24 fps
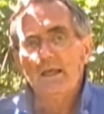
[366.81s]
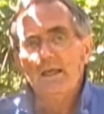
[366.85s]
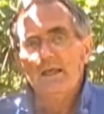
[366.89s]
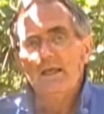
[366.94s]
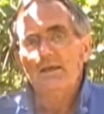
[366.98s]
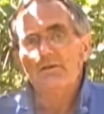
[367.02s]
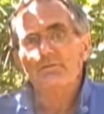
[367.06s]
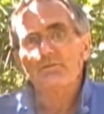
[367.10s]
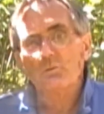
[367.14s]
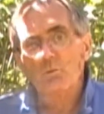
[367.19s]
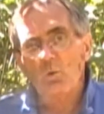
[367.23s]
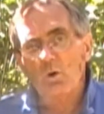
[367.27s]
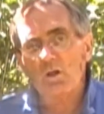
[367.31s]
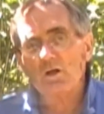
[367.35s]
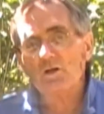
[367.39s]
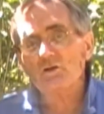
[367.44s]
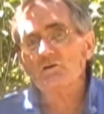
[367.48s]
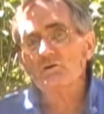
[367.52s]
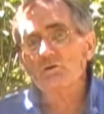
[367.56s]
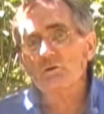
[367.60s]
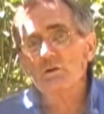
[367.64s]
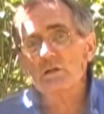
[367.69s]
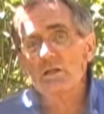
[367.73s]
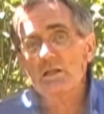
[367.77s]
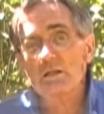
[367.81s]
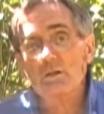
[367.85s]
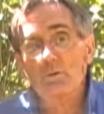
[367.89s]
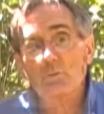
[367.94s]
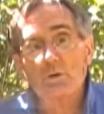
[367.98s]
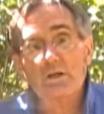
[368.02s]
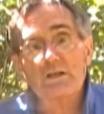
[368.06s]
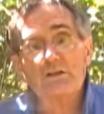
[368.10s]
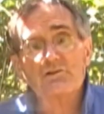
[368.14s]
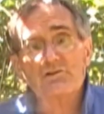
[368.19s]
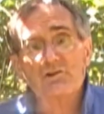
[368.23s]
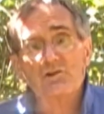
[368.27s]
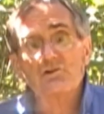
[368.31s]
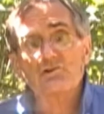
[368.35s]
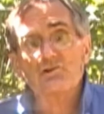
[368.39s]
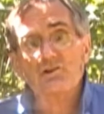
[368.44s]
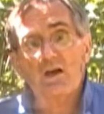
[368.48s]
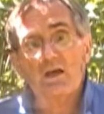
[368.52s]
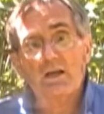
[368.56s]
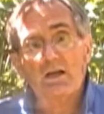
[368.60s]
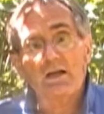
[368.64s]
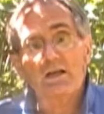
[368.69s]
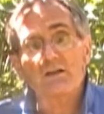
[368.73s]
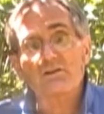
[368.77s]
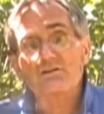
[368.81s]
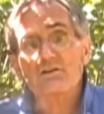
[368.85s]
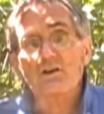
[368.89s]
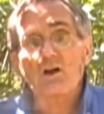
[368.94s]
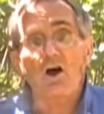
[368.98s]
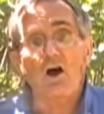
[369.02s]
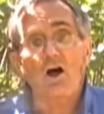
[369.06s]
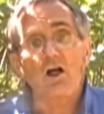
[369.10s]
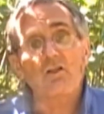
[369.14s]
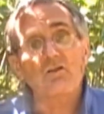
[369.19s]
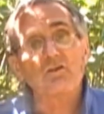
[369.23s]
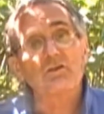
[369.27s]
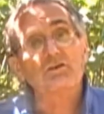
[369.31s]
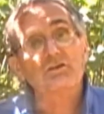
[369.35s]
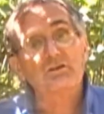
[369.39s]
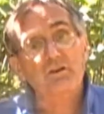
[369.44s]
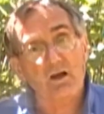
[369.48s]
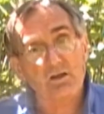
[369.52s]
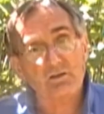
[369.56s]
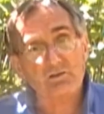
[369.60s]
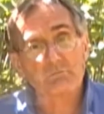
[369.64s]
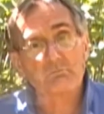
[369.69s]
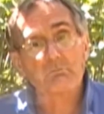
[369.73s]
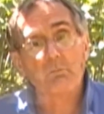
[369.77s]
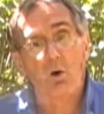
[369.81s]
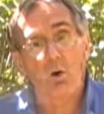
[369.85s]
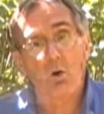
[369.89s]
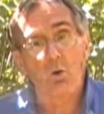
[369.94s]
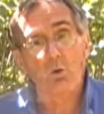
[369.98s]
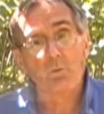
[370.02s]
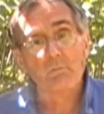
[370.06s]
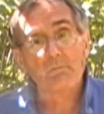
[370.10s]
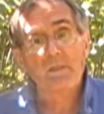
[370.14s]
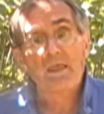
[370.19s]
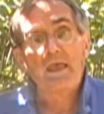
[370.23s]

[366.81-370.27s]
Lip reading: If you want to do a little research on it, it's called the Dust Bowl,